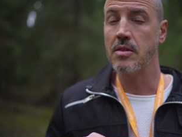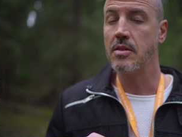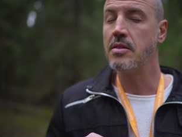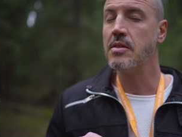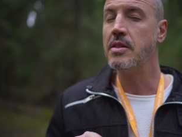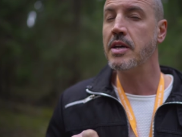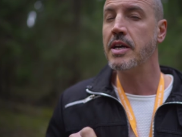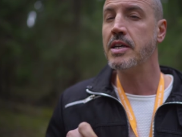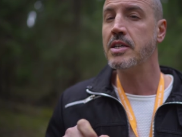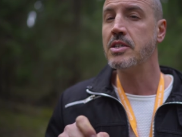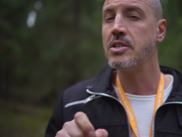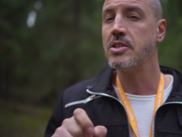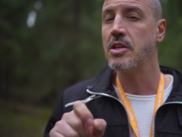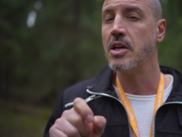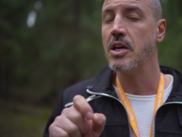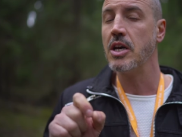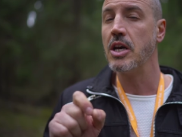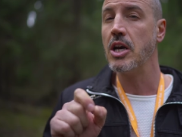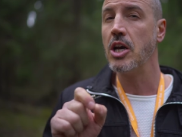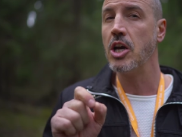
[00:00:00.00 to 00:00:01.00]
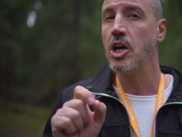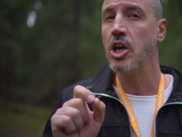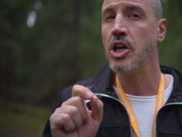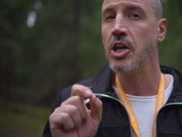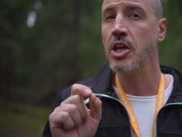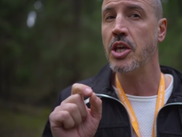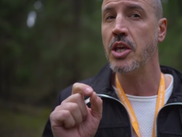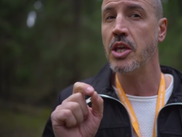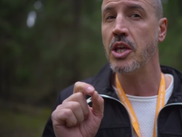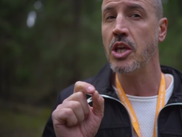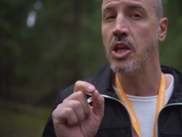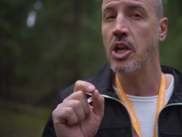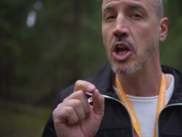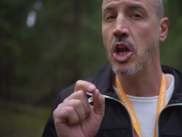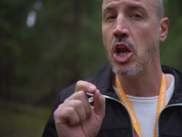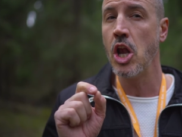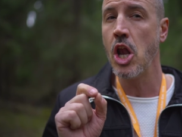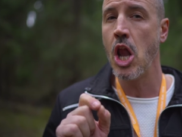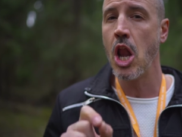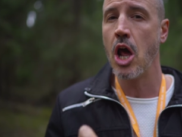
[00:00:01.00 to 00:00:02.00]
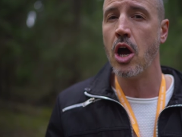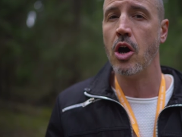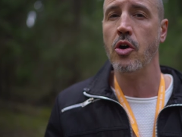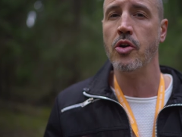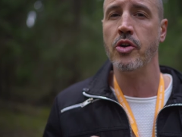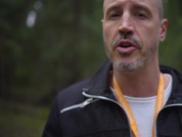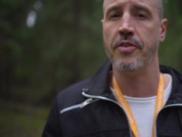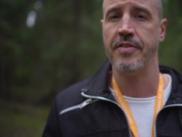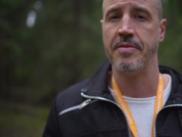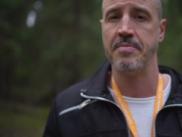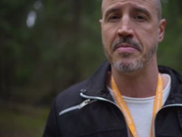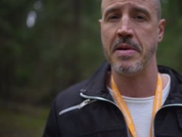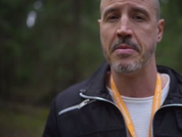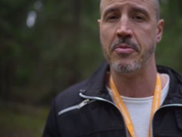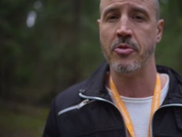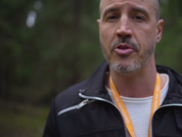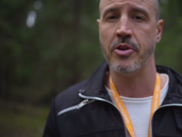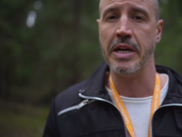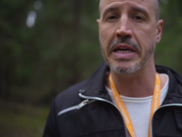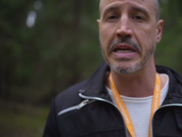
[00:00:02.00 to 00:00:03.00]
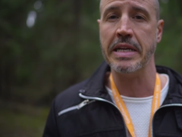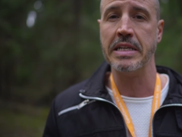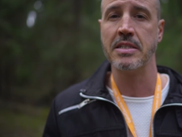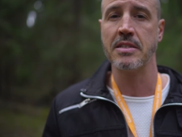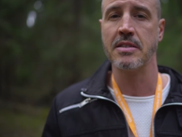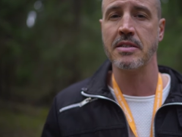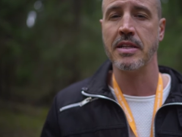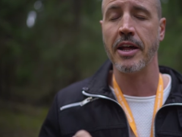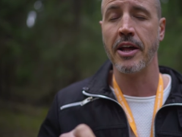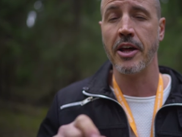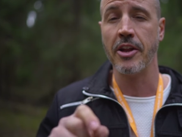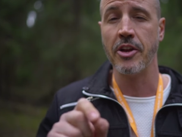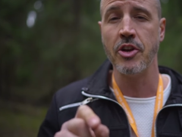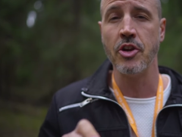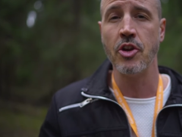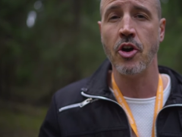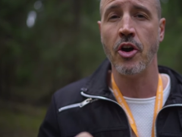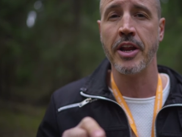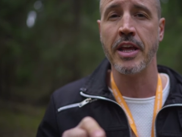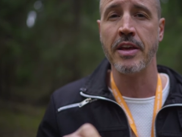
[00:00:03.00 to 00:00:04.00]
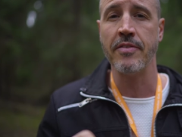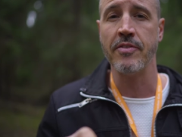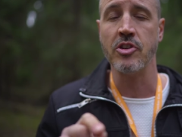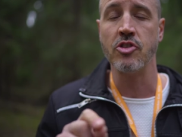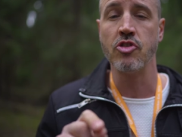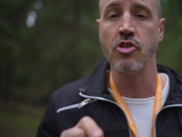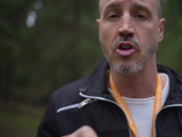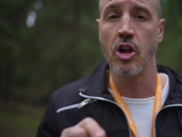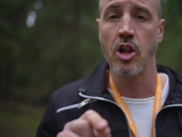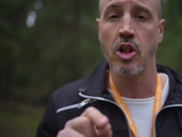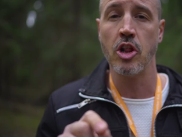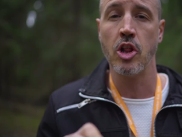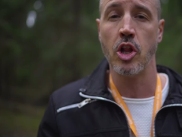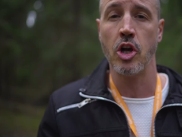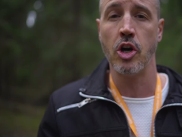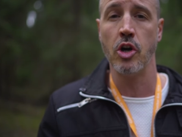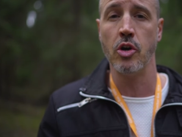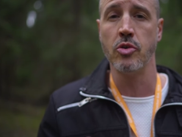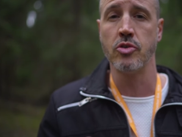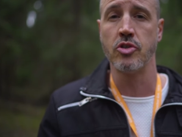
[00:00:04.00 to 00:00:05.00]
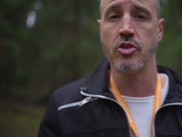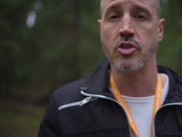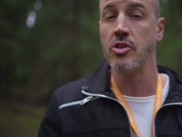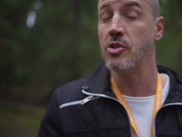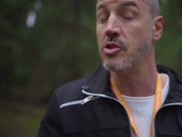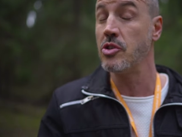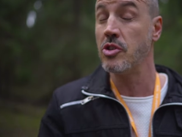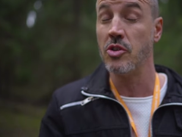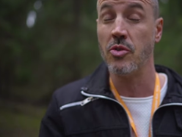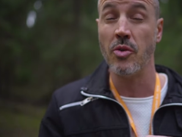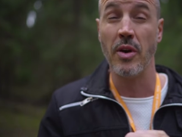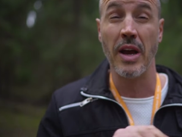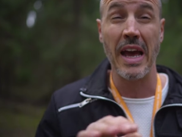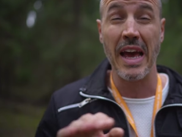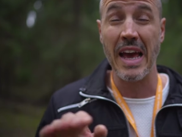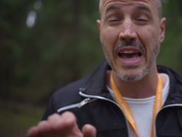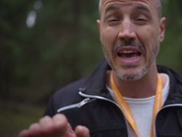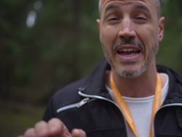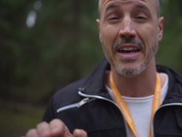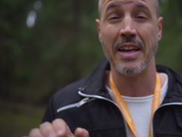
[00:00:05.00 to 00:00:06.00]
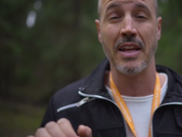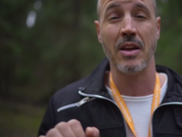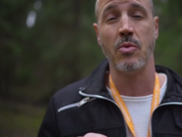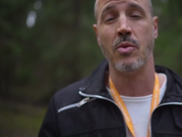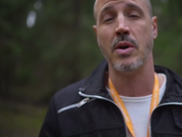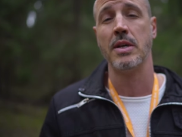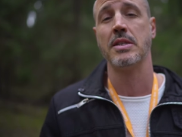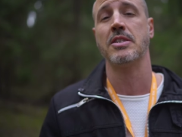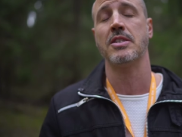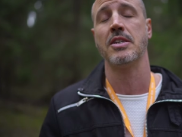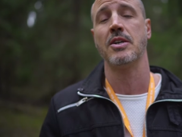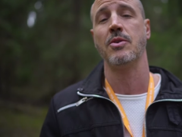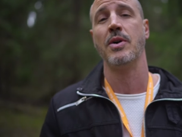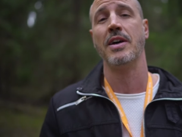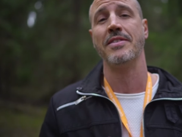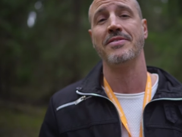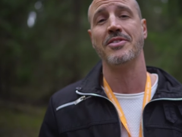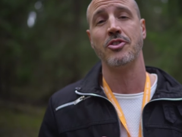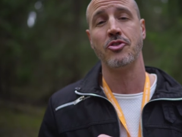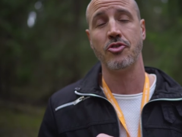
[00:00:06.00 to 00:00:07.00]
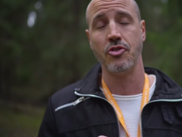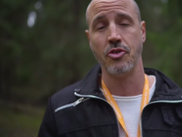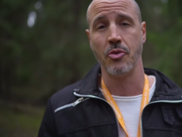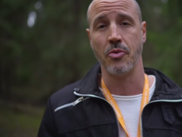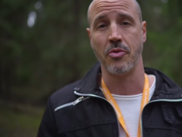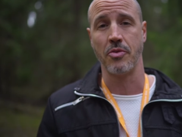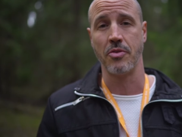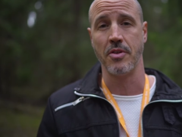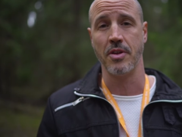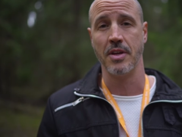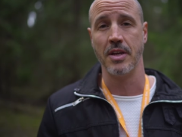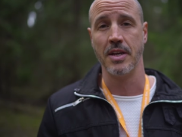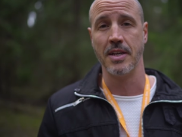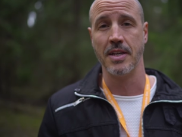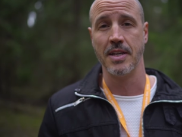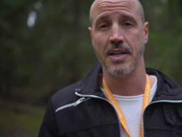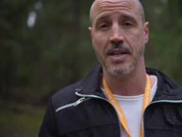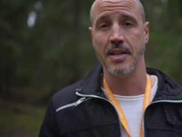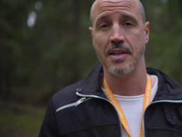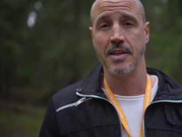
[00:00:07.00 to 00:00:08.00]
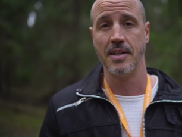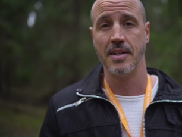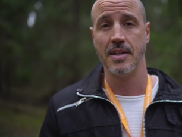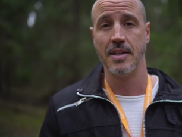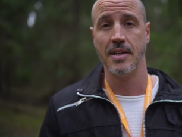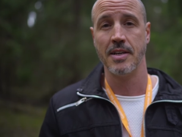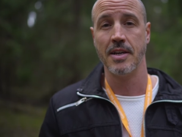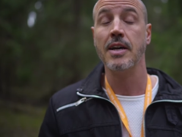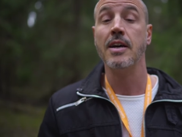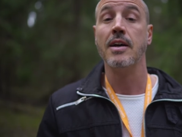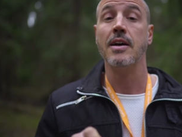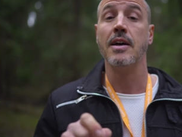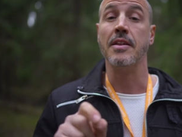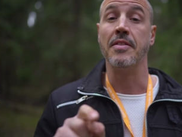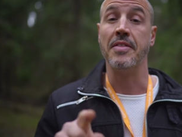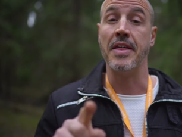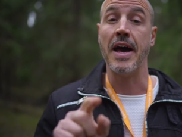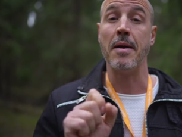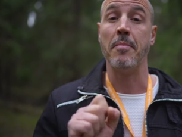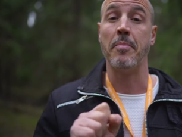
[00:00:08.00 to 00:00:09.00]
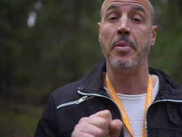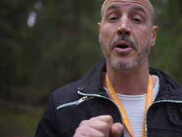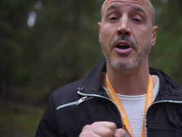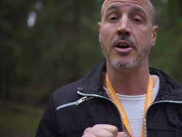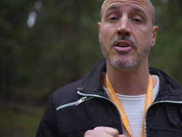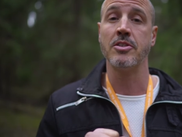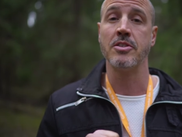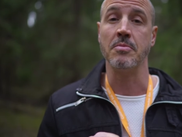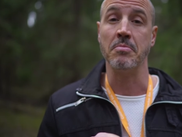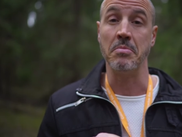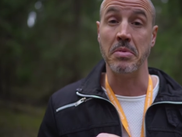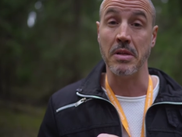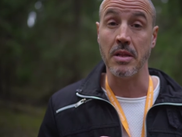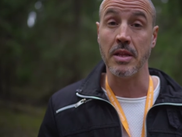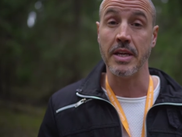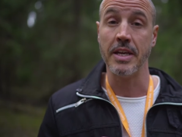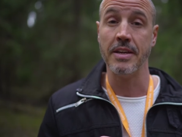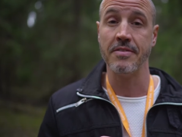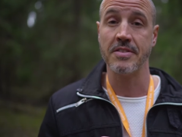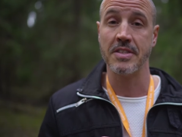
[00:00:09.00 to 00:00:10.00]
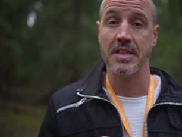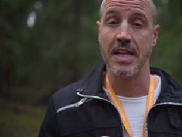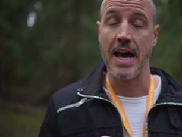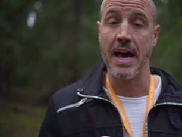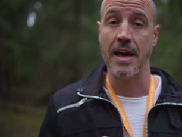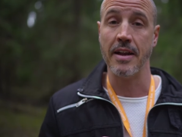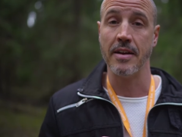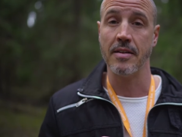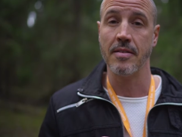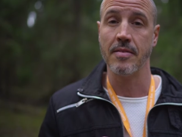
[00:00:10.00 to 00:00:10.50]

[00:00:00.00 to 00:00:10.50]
There's a load of memories that are not even close to any whatsoever truth. And that person believes that.